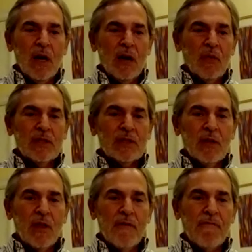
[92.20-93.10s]
We
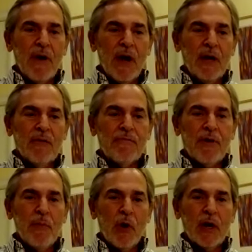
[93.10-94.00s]
solidified
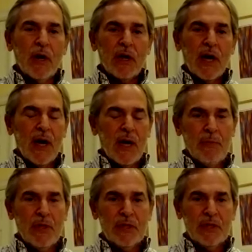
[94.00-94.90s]
free market
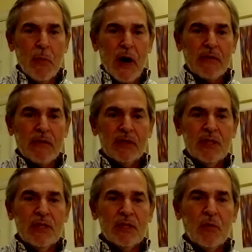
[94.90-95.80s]
economies and
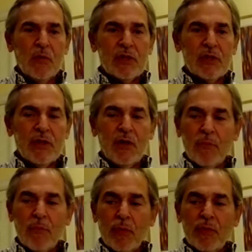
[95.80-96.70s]
democracies in Western
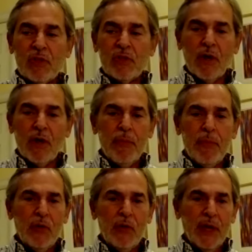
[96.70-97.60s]
Europe, and we started
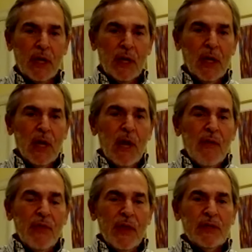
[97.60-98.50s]
building
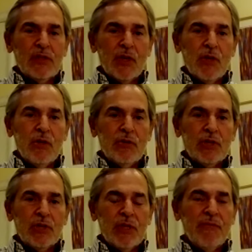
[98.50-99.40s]
the institutions.